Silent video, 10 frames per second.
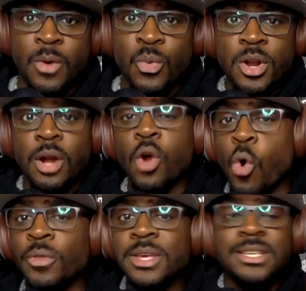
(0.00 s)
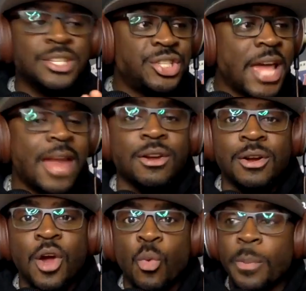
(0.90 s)
We don't only
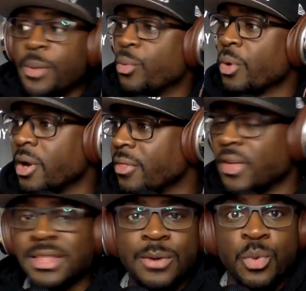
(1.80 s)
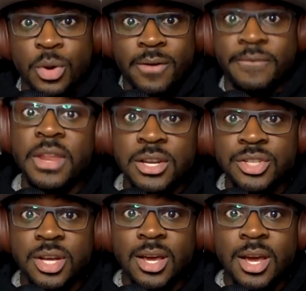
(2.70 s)
shatter what people were going to think that we were going to finish,